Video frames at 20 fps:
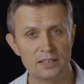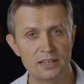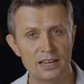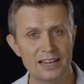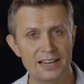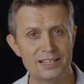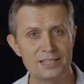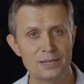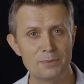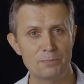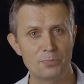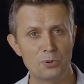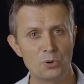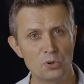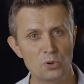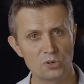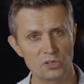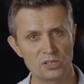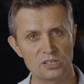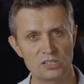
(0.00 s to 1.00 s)
it's
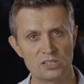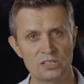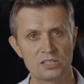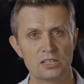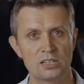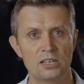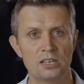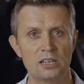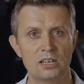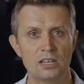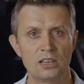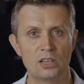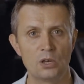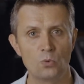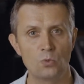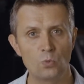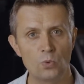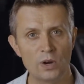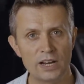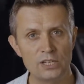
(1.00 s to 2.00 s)
important
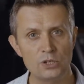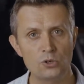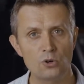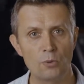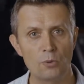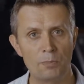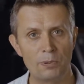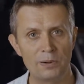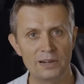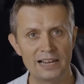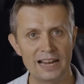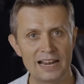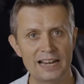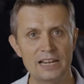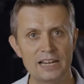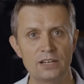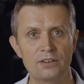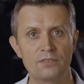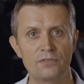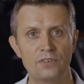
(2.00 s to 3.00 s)
that when you're
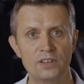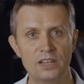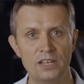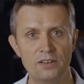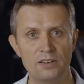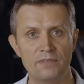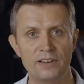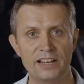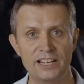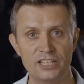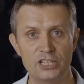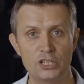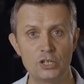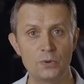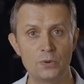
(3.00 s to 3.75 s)
planning for the event,